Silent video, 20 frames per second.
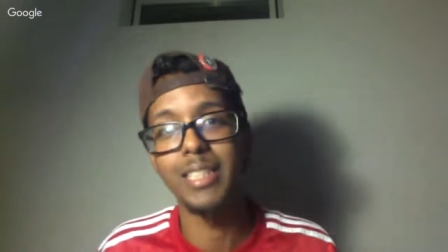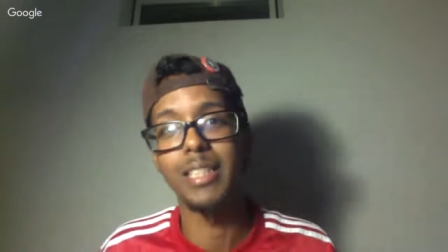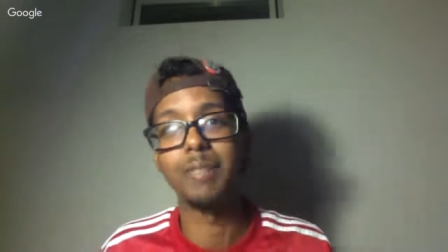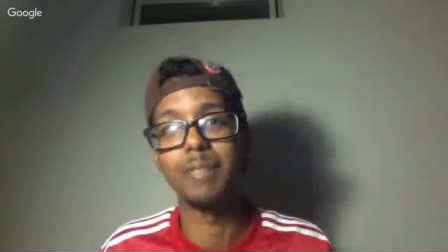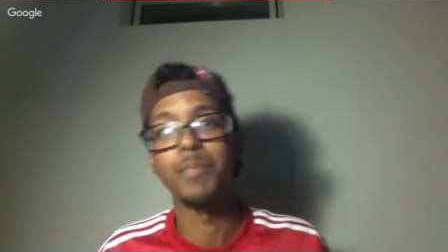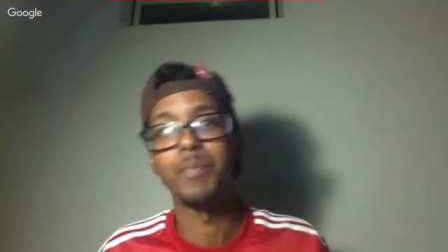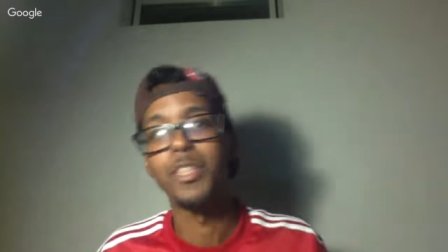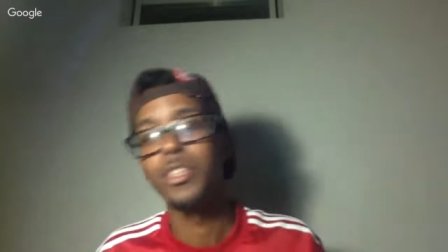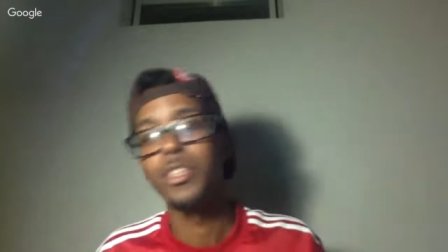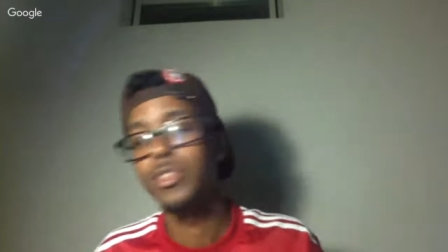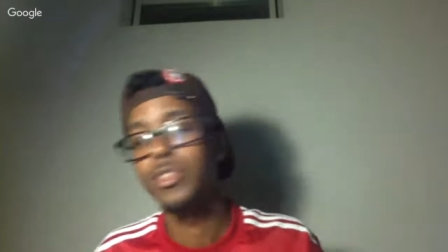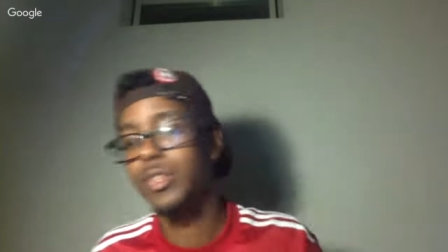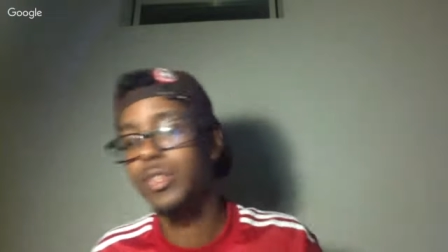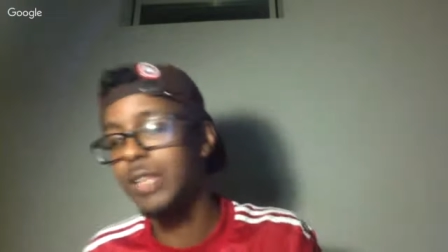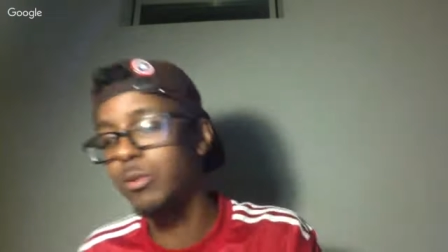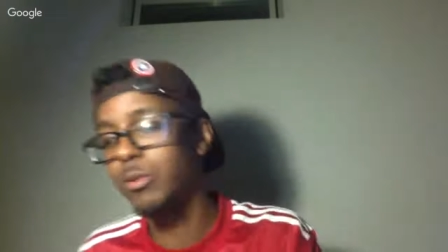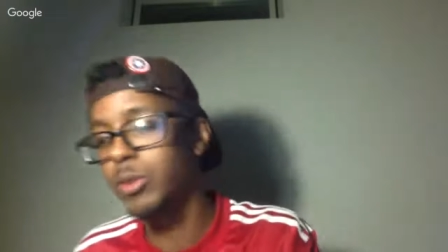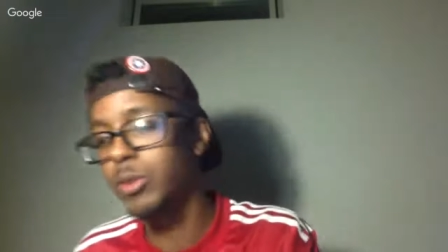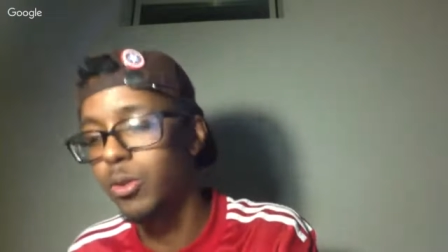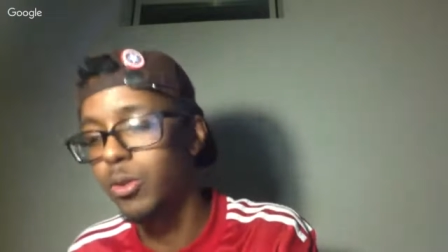So that's what's
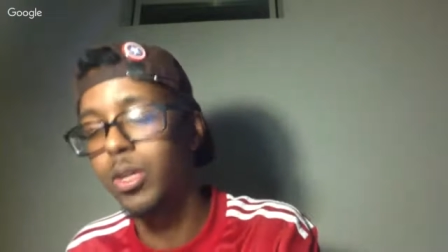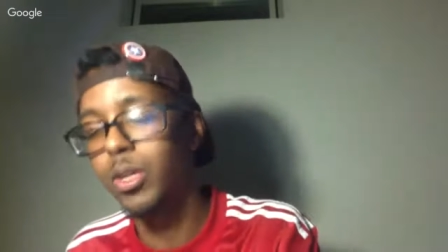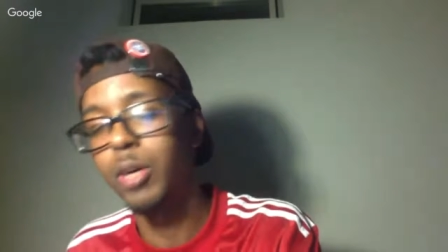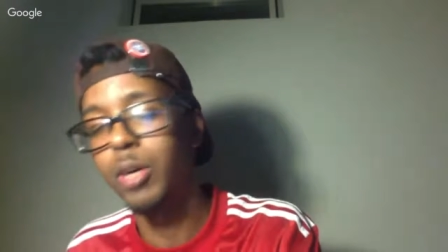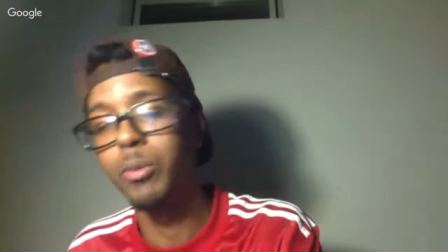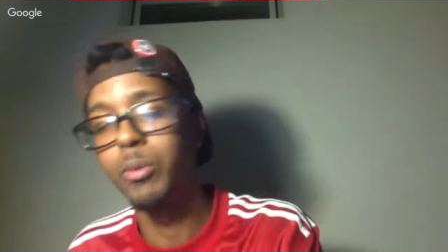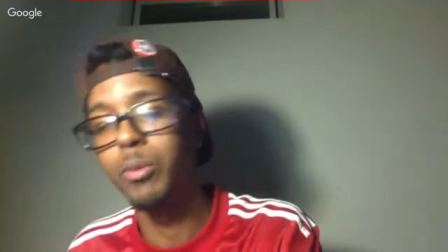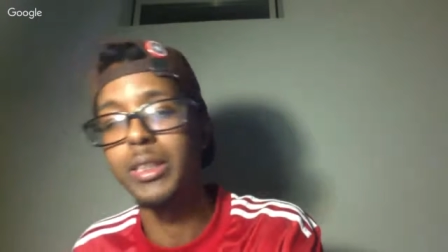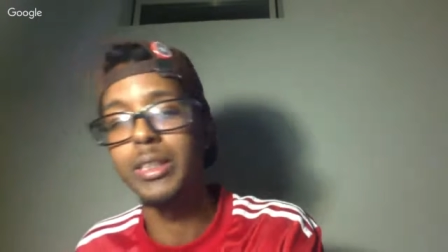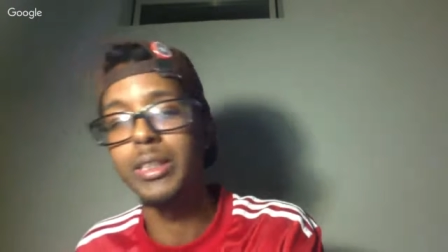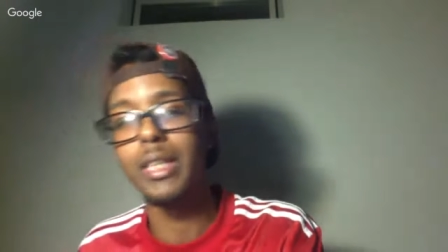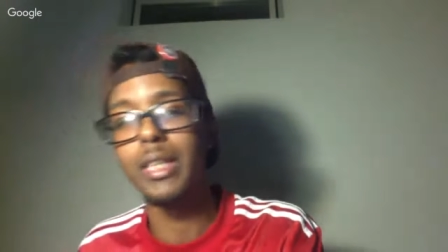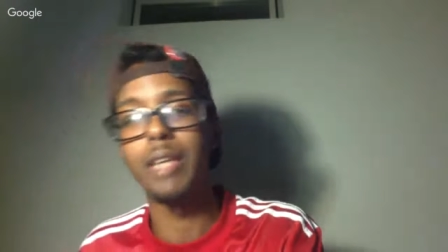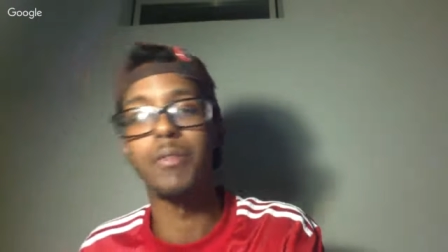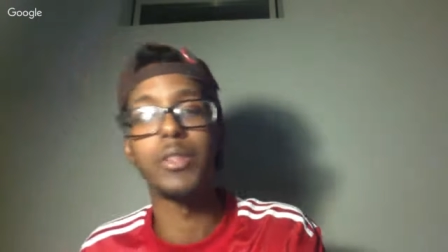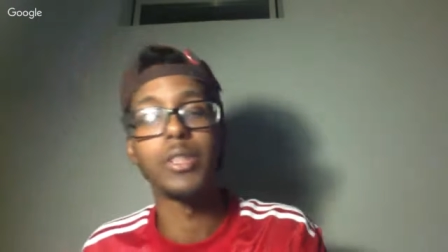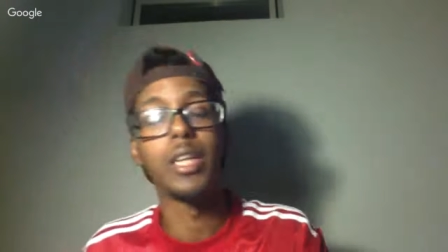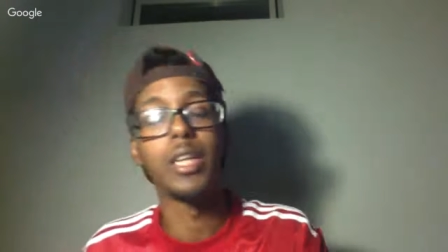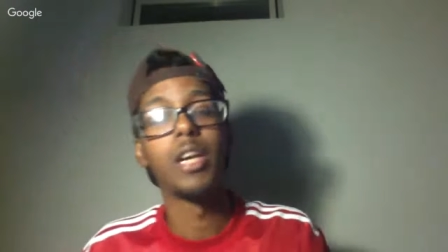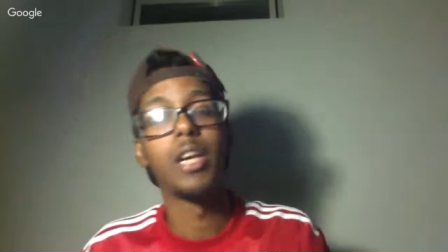going on with the Saviors.
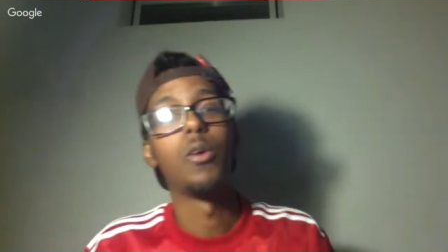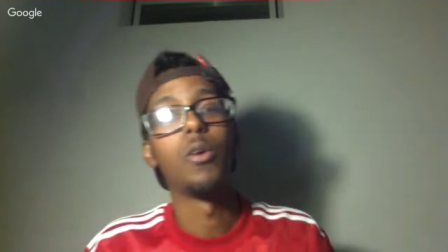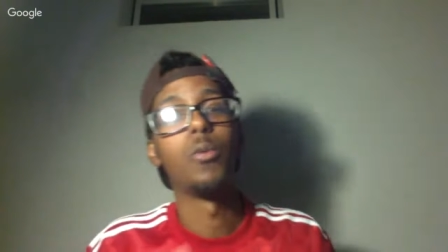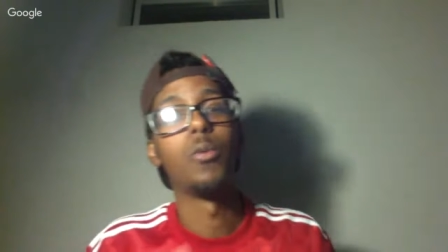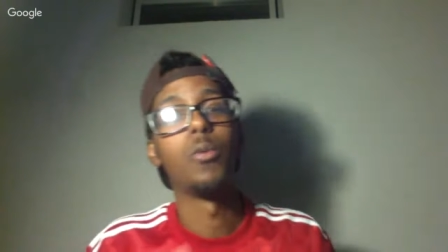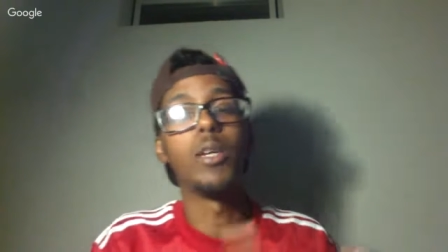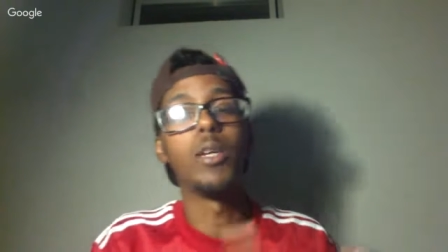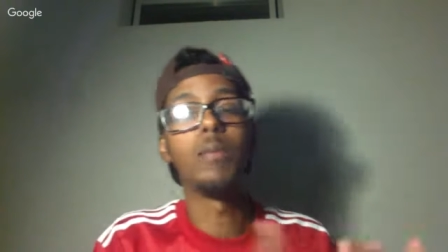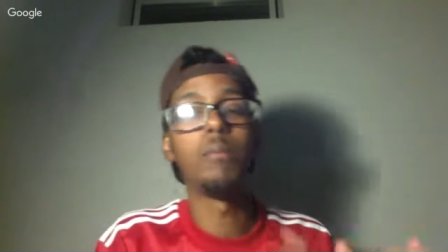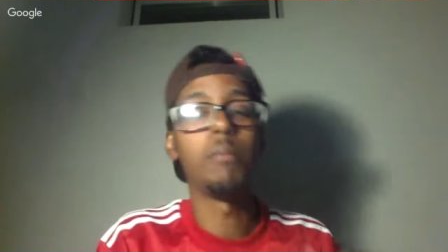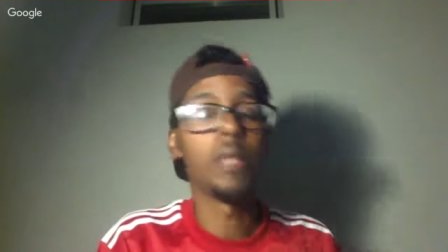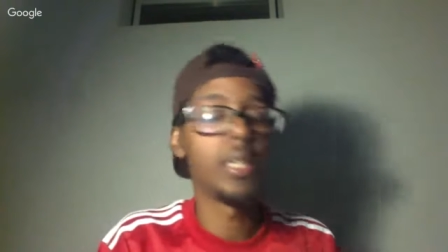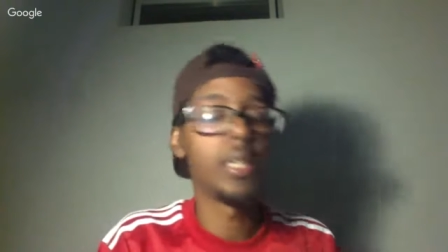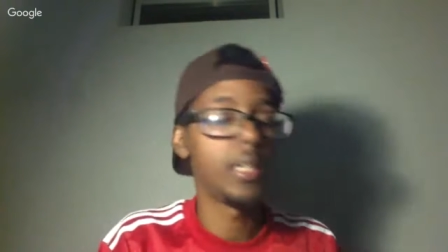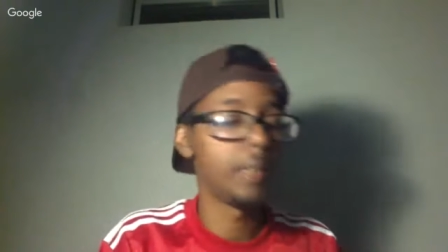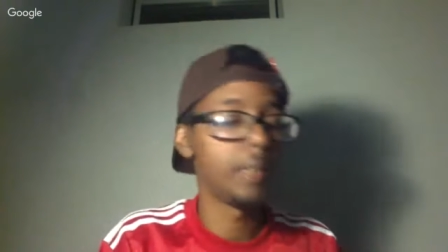We meet